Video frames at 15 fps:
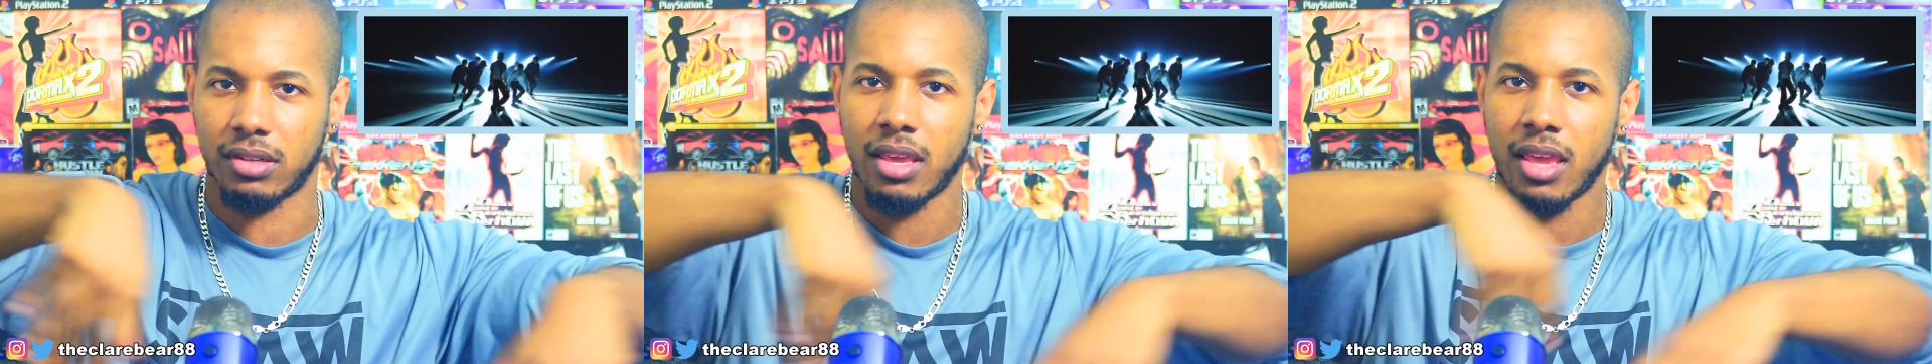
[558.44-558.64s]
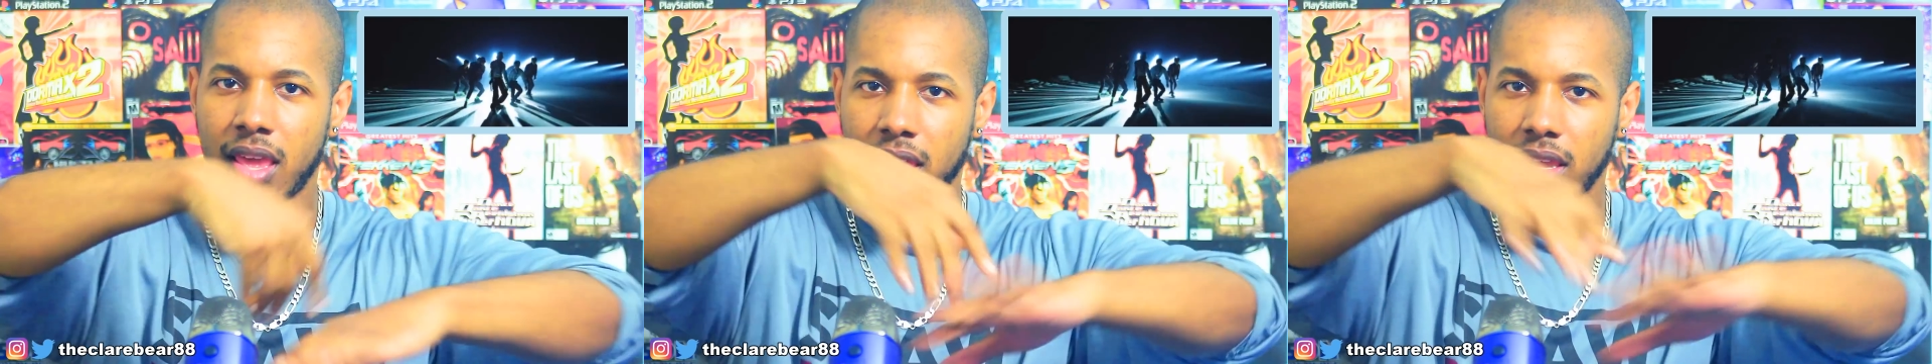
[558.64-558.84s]

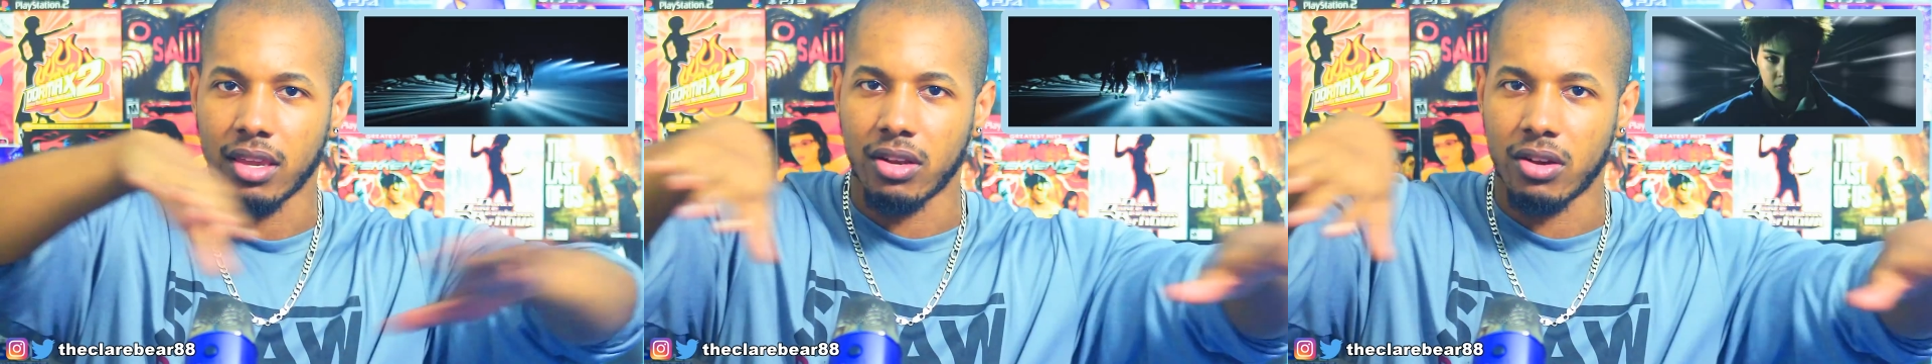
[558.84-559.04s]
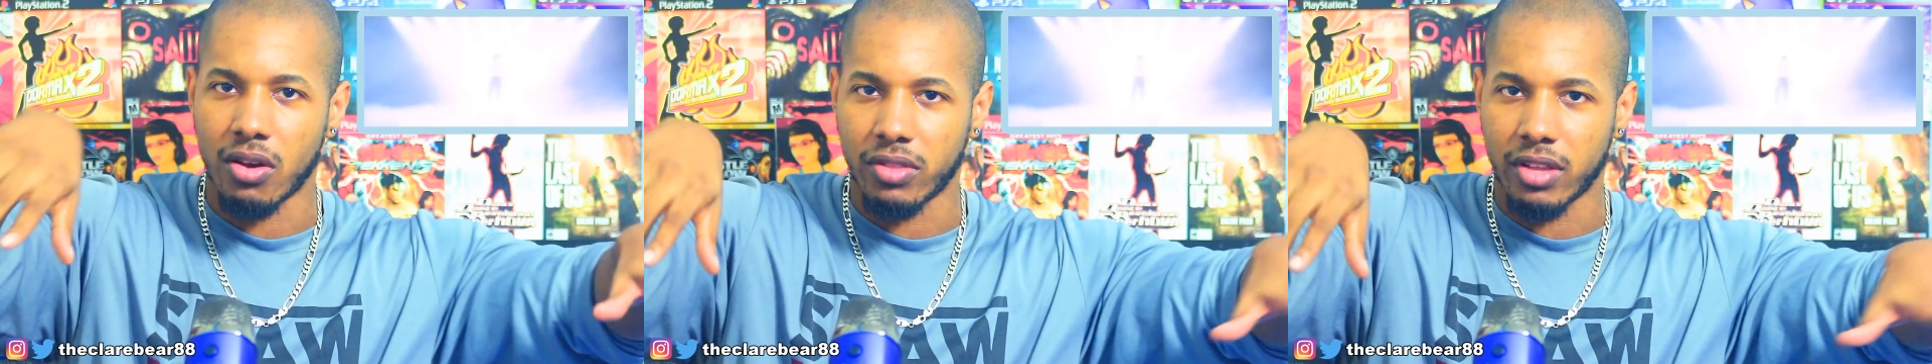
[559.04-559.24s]
and
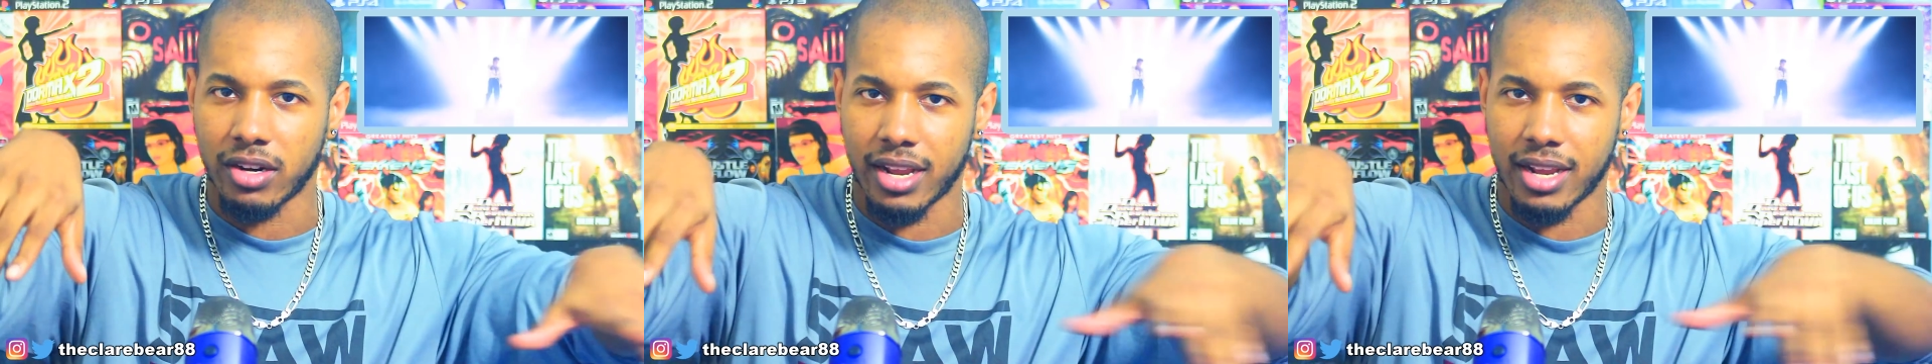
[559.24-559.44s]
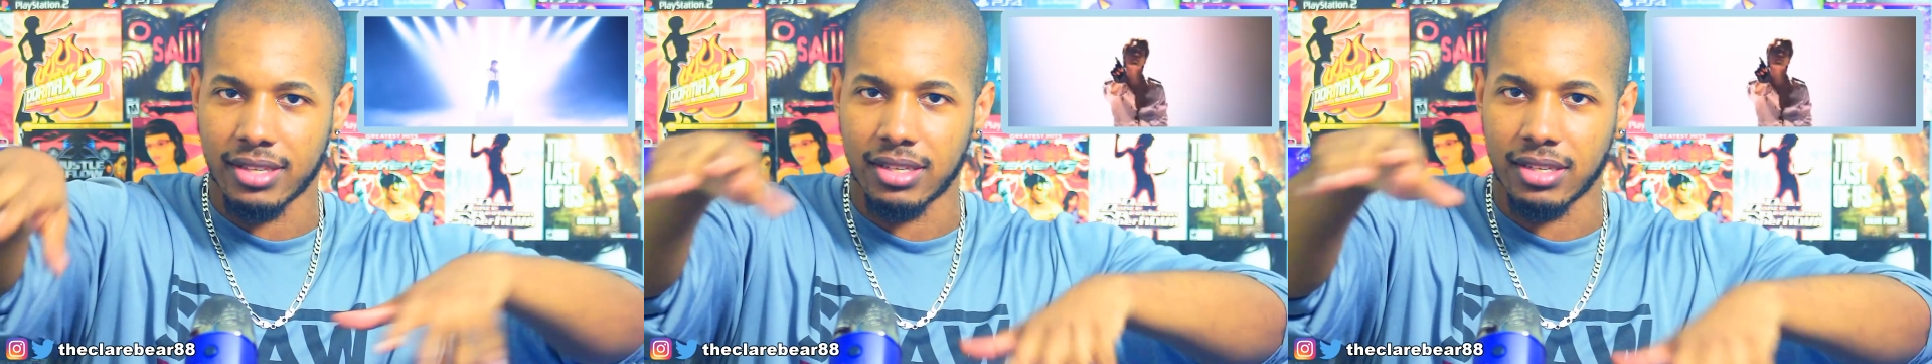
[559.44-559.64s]
you know
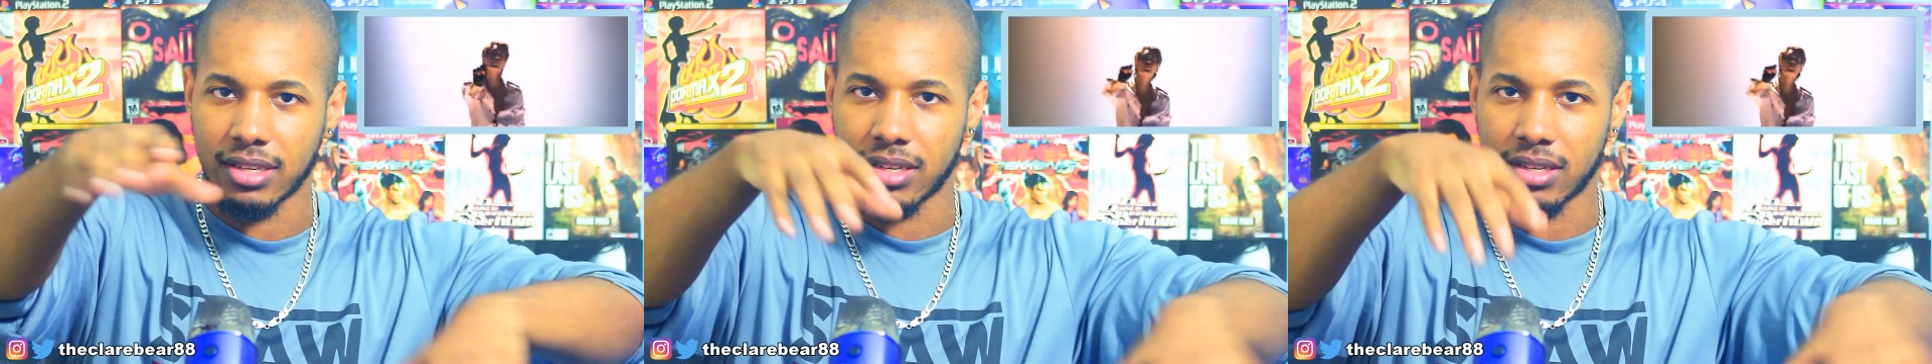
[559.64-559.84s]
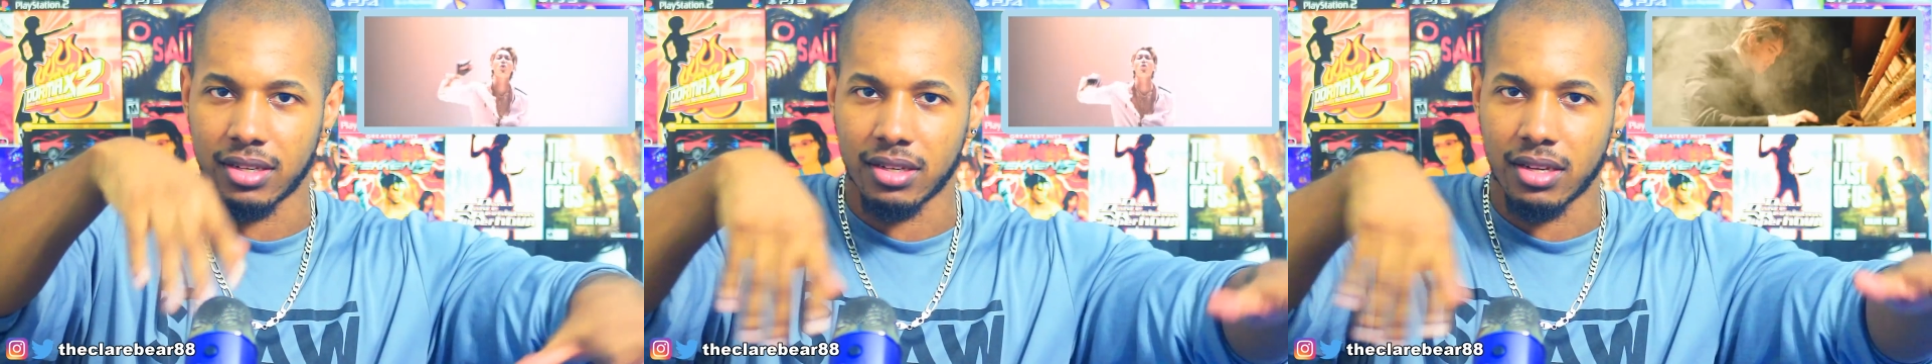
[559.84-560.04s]
they're
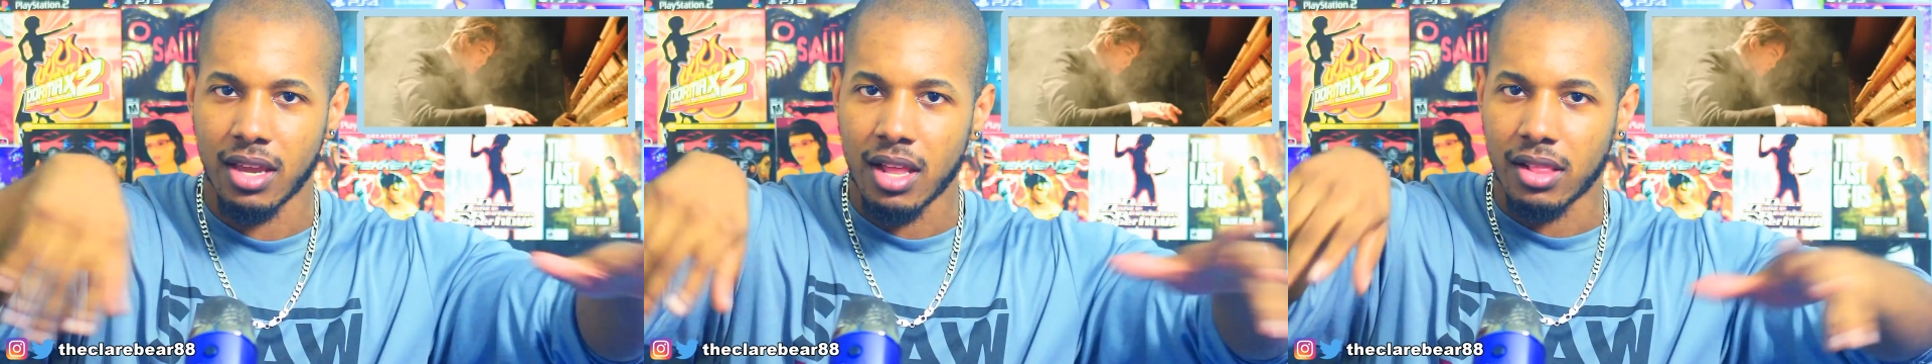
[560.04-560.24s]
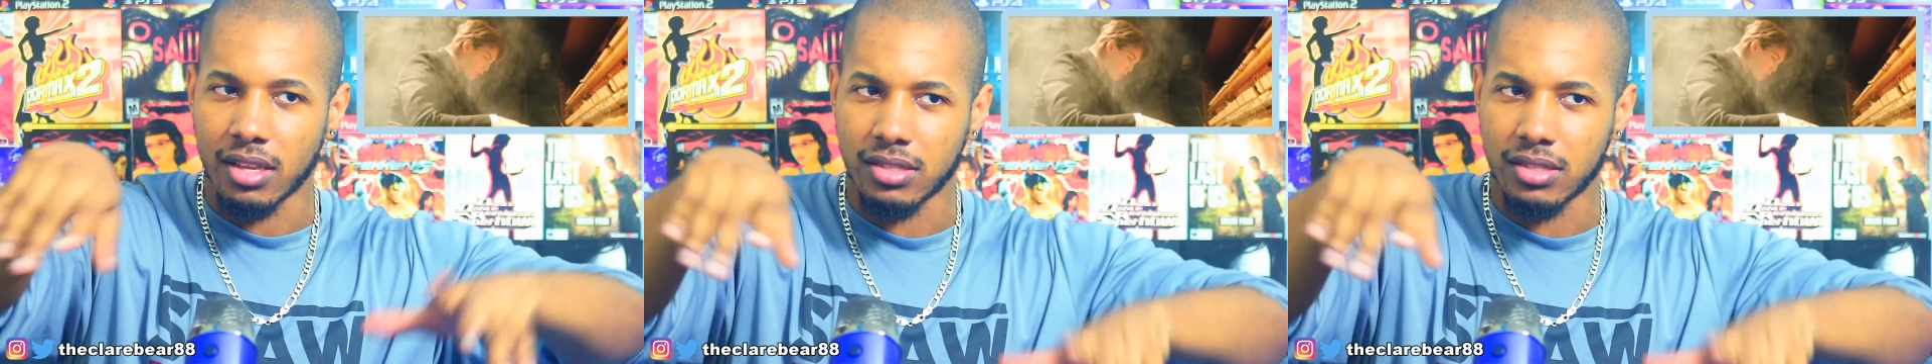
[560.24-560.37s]
dancing in.